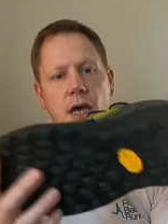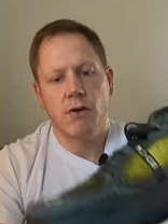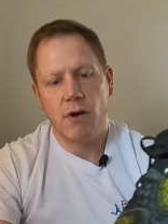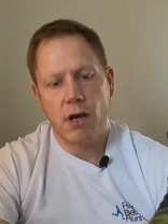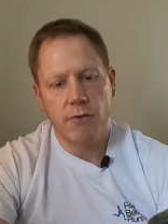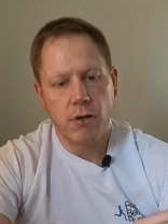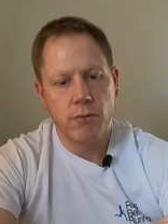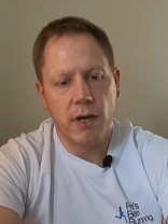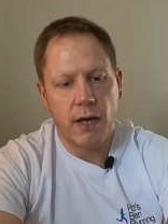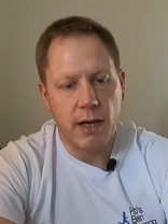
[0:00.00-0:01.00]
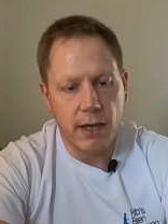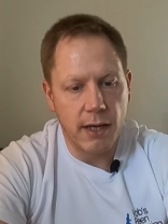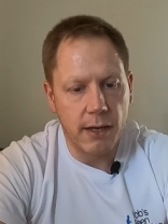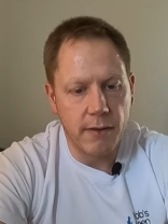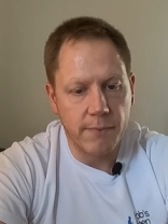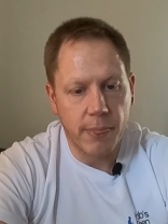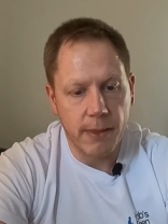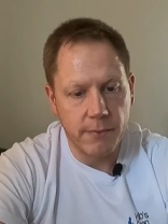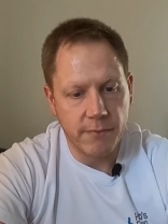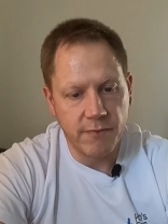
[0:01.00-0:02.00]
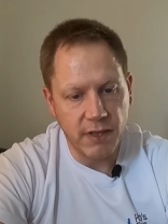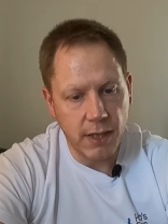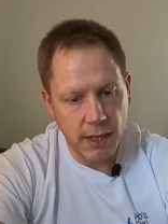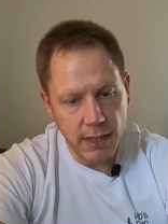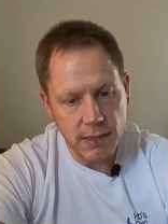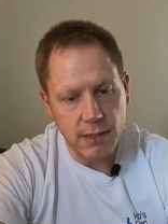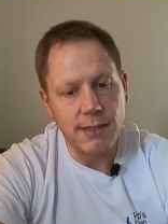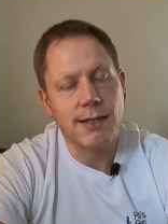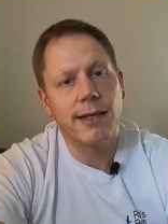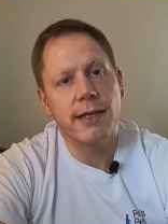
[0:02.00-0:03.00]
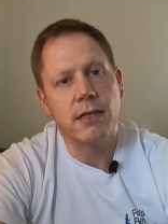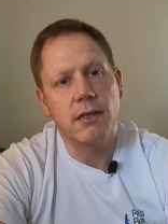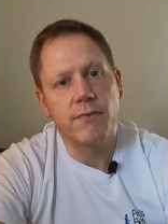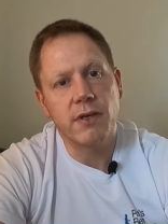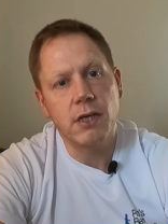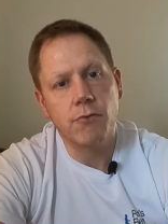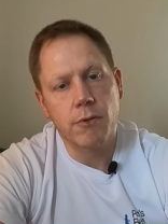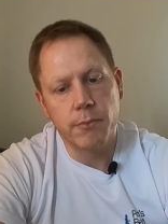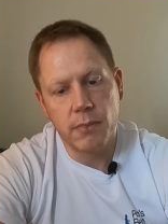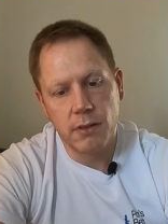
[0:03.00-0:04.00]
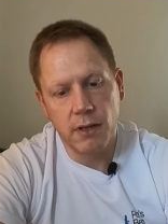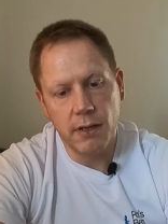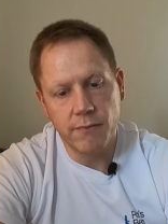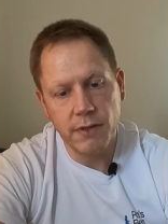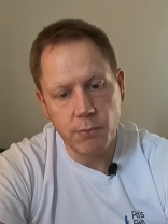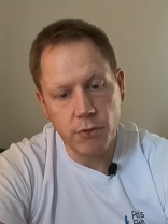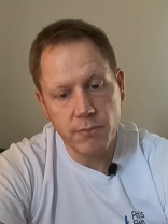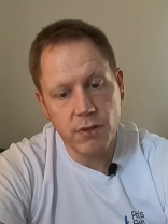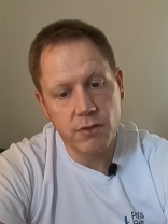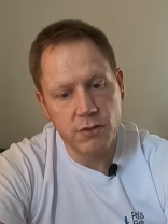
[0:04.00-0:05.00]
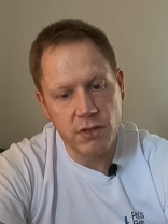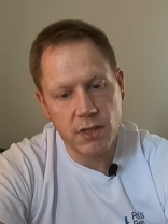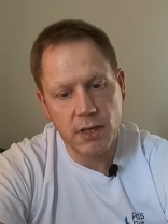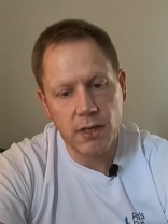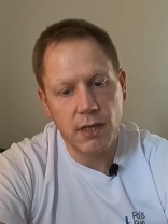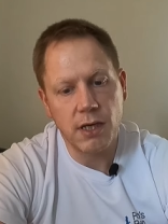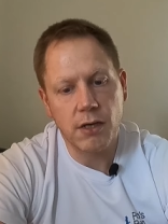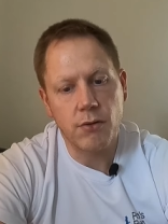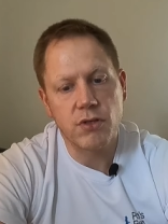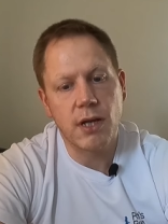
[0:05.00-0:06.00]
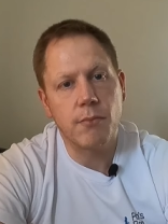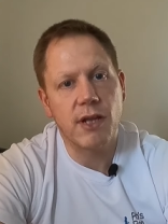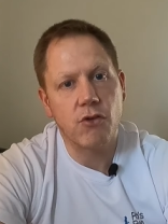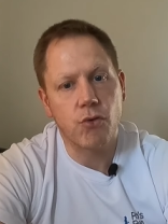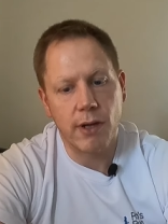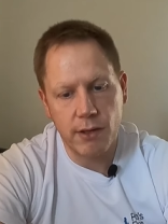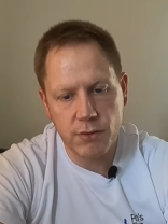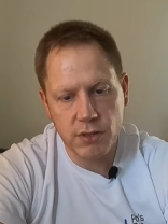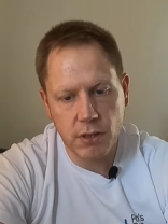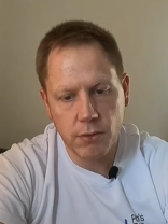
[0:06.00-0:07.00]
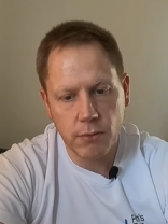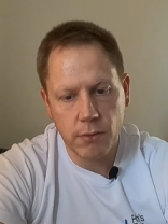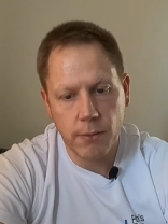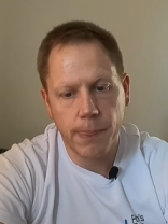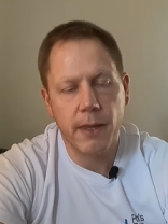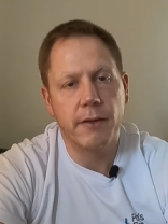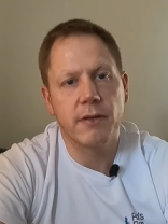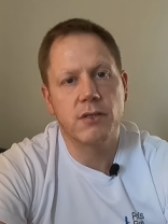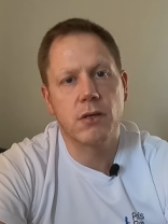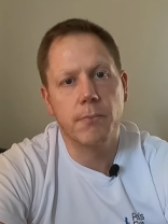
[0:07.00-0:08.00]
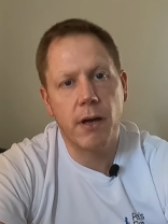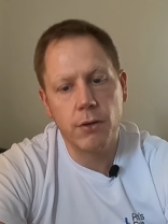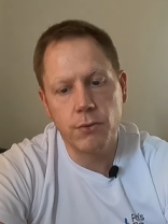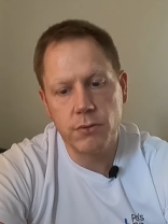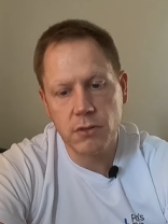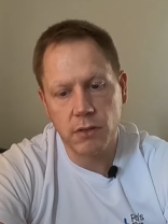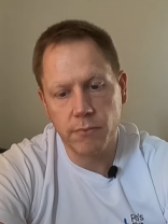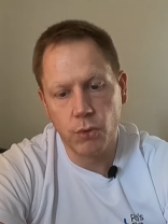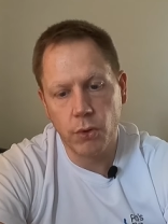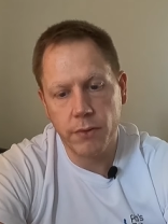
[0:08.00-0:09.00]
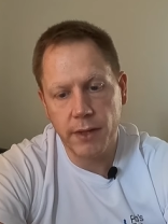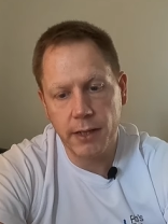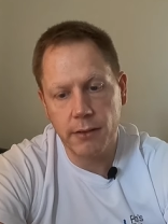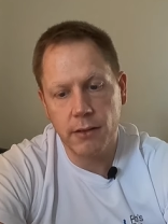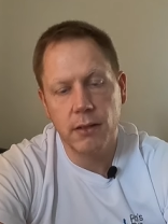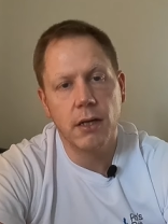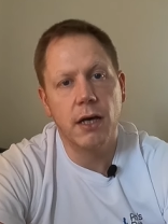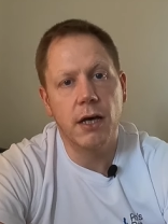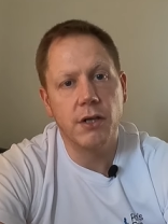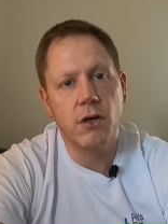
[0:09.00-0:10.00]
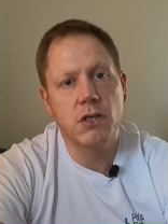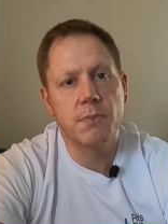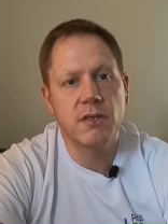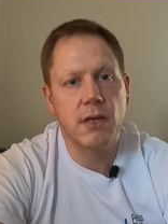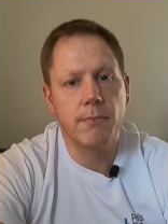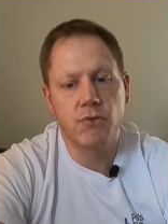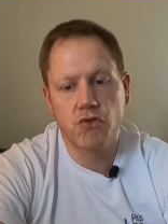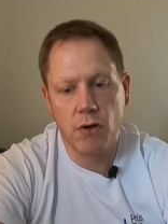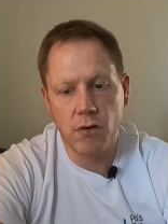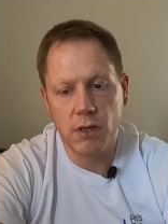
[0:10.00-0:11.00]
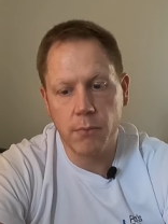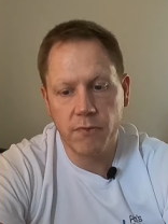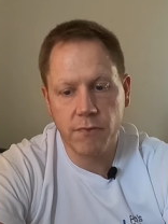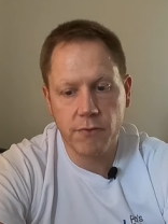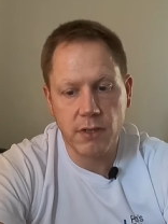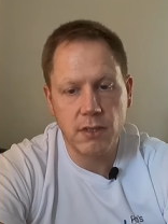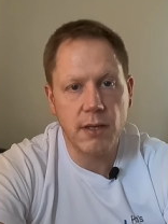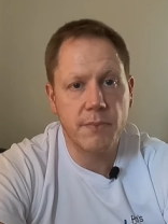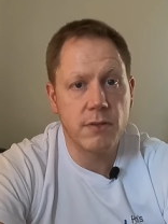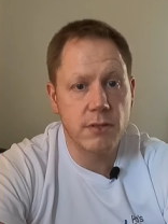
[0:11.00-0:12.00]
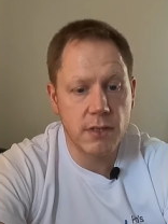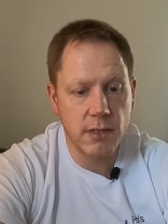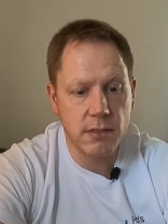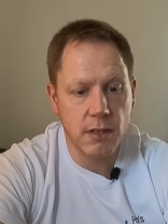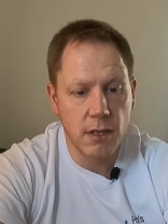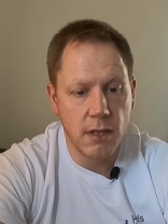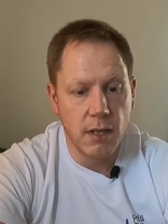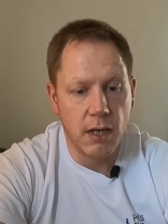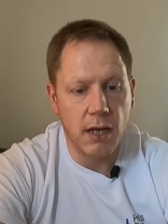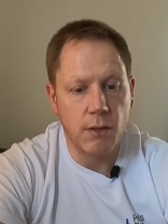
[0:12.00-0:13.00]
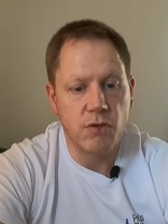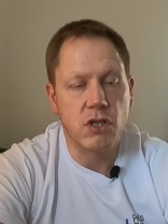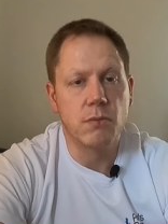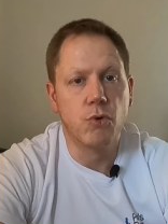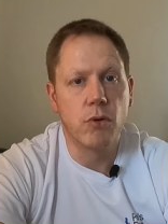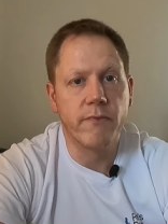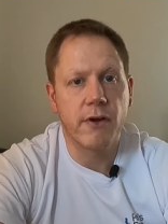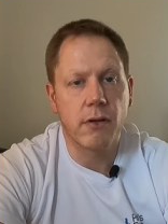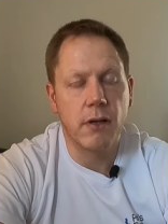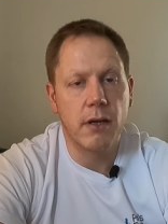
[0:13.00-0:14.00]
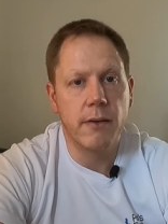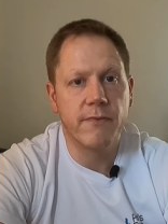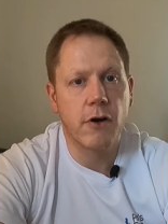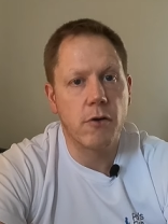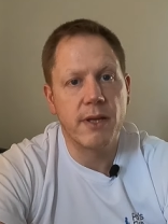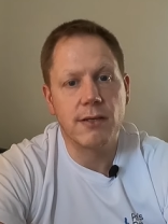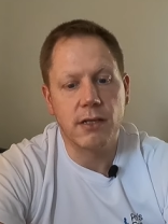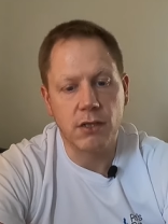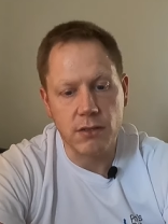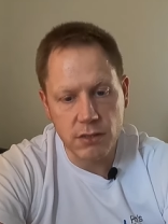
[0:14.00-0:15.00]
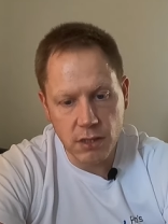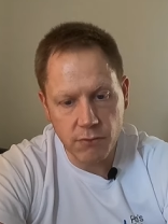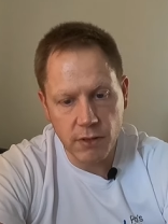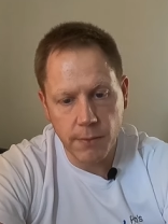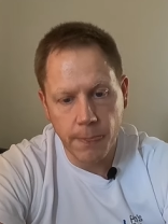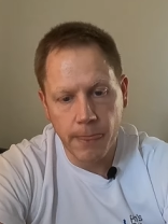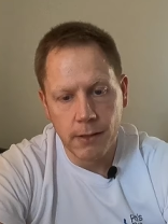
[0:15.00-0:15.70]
Hierro uh, V eight is clad in the Vibram, uh, Vibram, should I say, Eco-Step natural outsole, and that's composed of more than ninety percent uh, petroleum-free substances, uh, which is more env environmentally considerate,